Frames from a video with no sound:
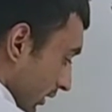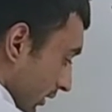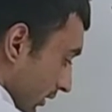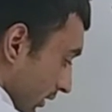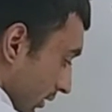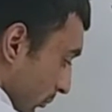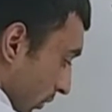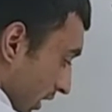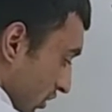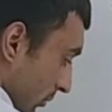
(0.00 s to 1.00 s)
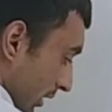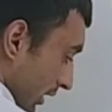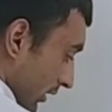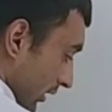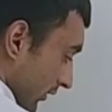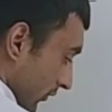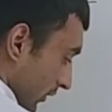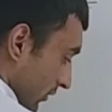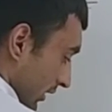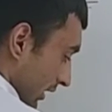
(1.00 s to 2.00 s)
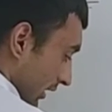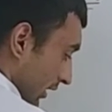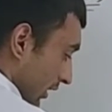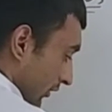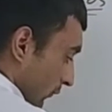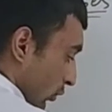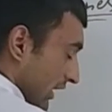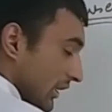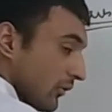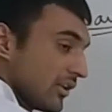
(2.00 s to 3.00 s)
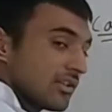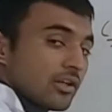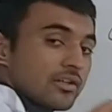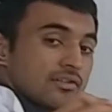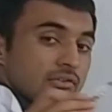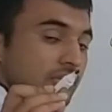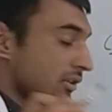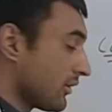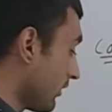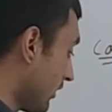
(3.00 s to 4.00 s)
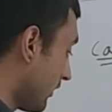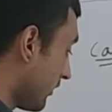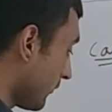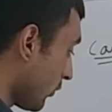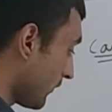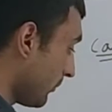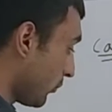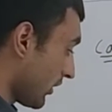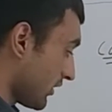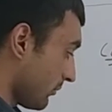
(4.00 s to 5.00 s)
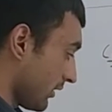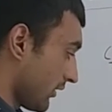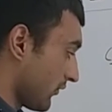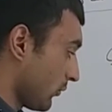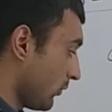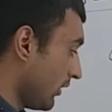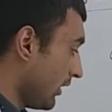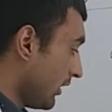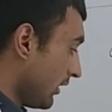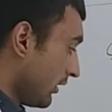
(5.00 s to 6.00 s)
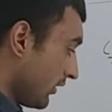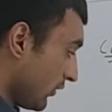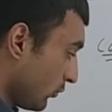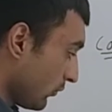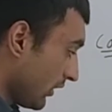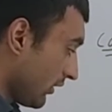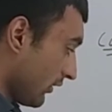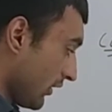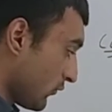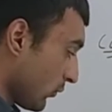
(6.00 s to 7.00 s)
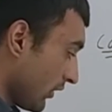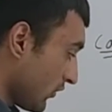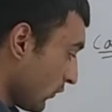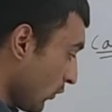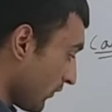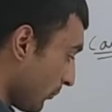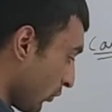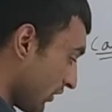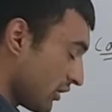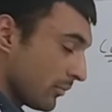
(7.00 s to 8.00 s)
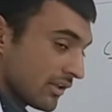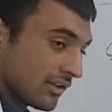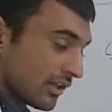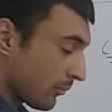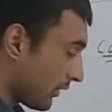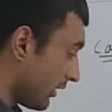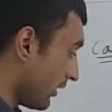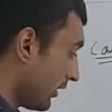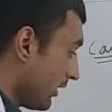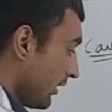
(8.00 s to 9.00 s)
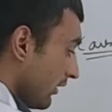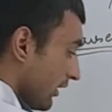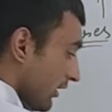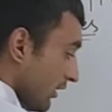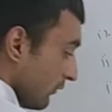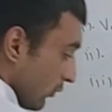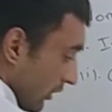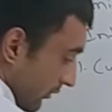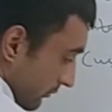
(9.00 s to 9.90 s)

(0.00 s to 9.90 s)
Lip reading: potassium ion concentration and would increase the concentration of the potassium ions. So due to the restoration of the potassium ion into the blood, kidneys would